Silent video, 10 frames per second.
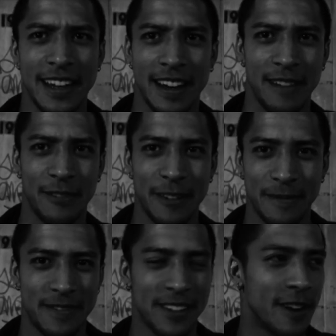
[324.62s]
I've
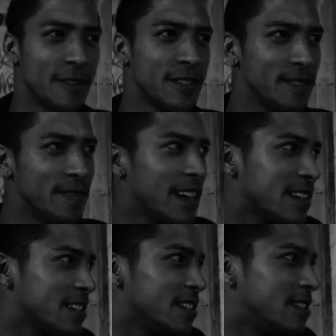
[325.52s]
written covers from
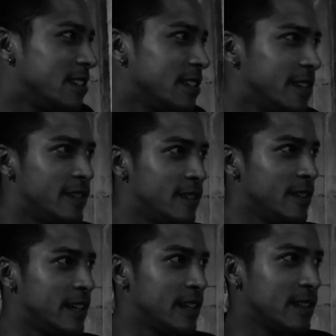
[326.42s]
that to, you know,
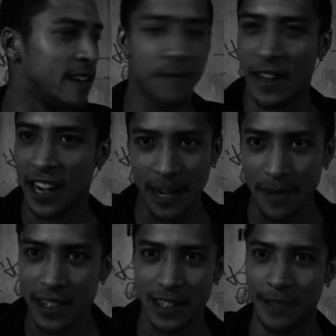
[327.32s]
like Left Behind
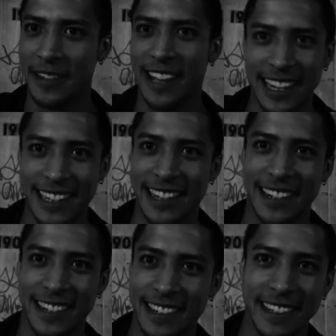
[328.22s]
by Slipknot
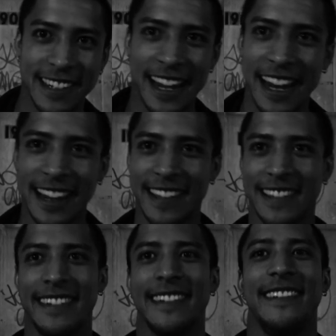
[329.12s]
to
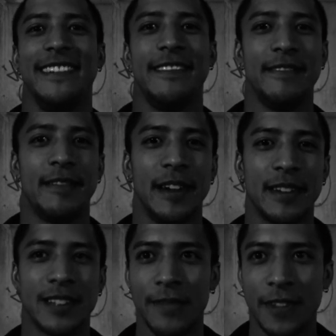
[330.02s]
anything, you know, like
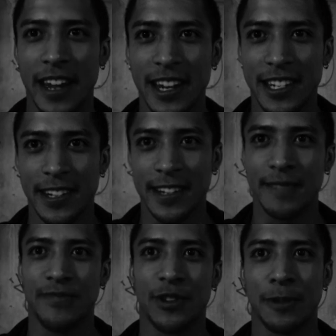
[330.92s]
Suffocation,
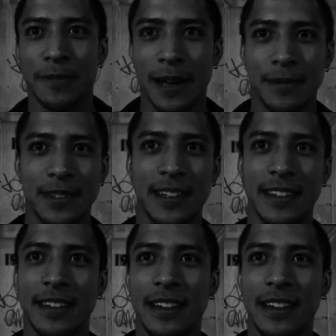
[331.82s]
Cryptopsy.